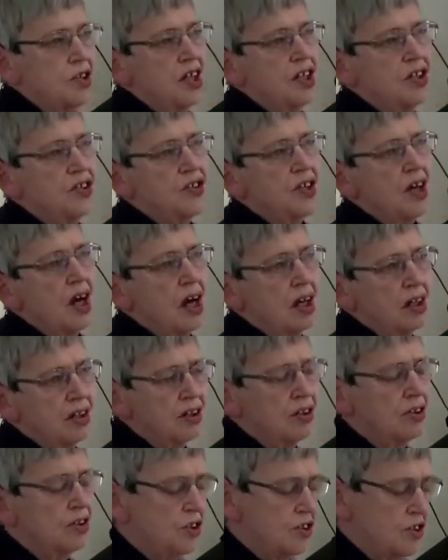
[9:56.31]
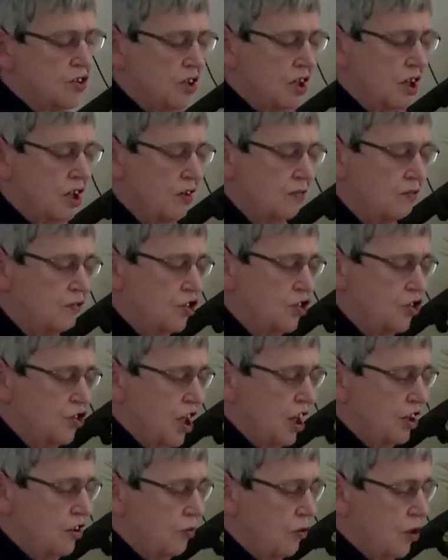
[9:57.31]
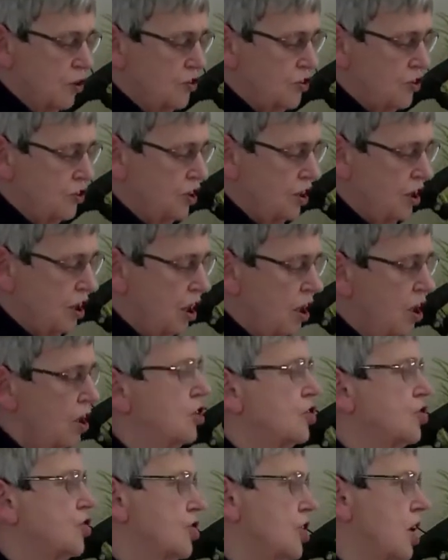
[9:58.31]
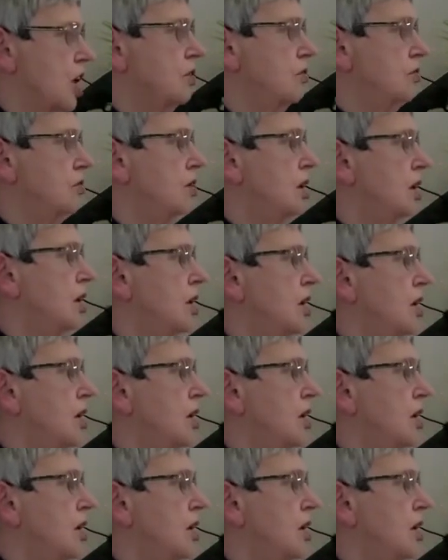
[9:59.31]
his undeserved generosity shown